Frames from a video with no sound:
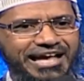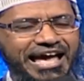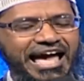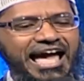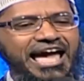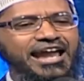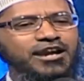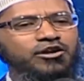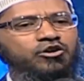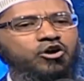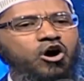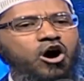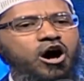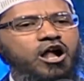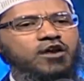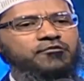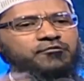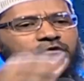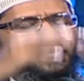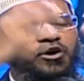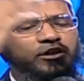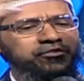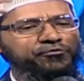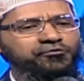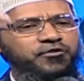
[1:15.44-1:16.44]
And call
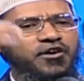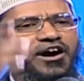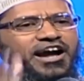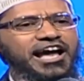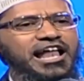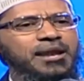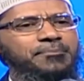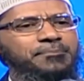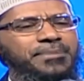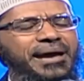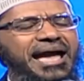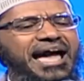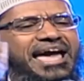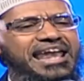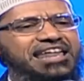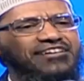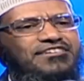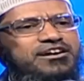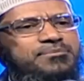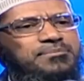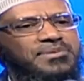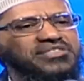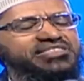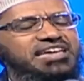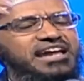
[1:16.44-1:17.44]
forth for help
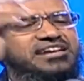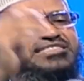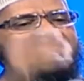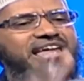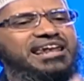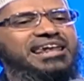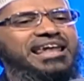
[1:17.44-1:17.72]
anyone besides